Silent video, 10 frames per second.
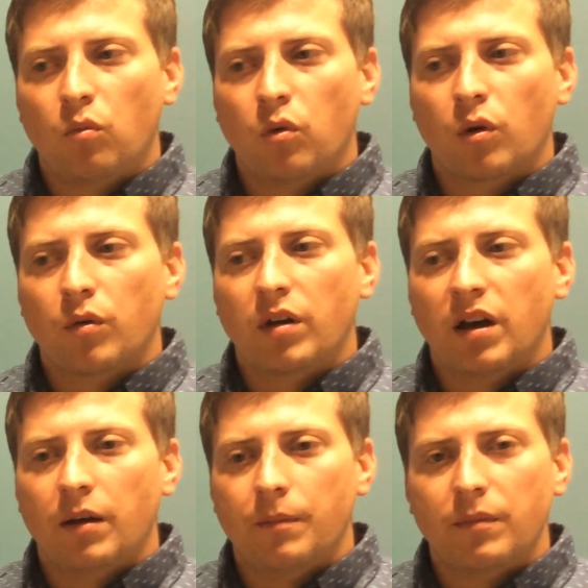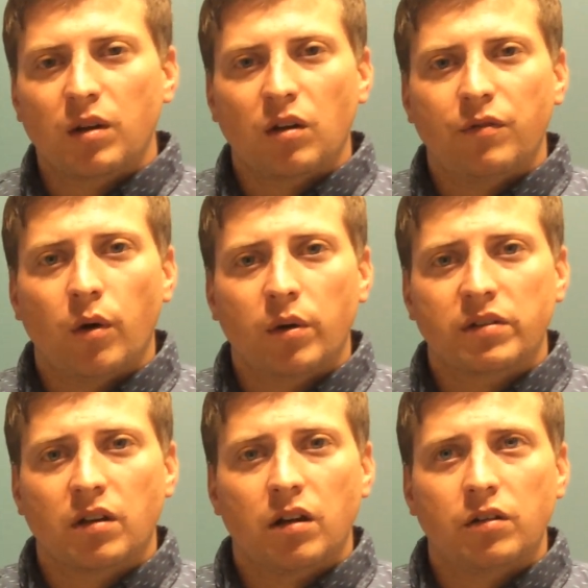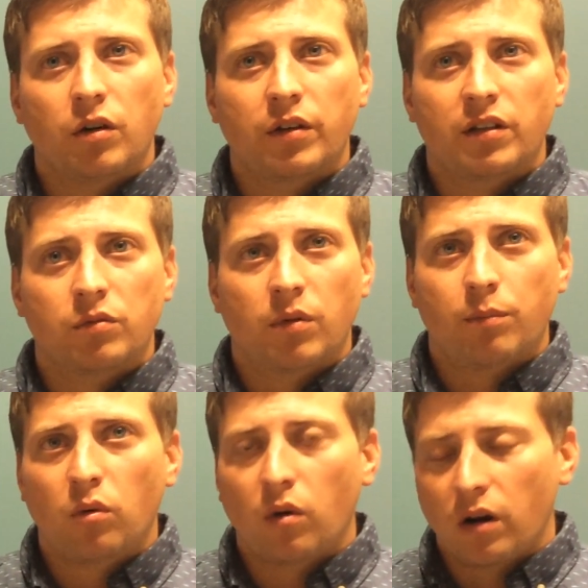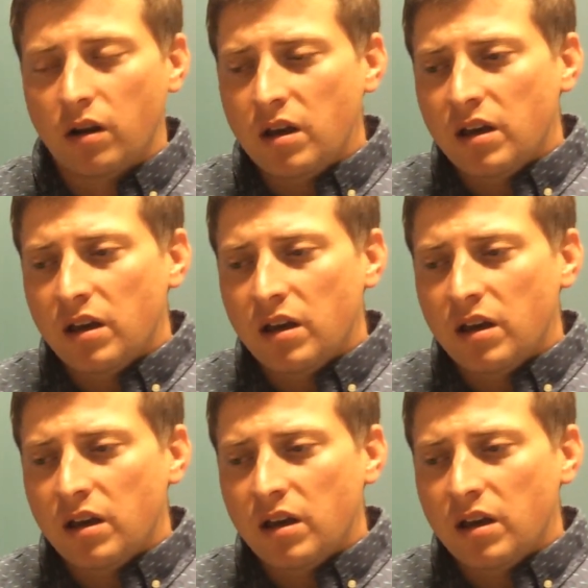we're going to focus on during this report.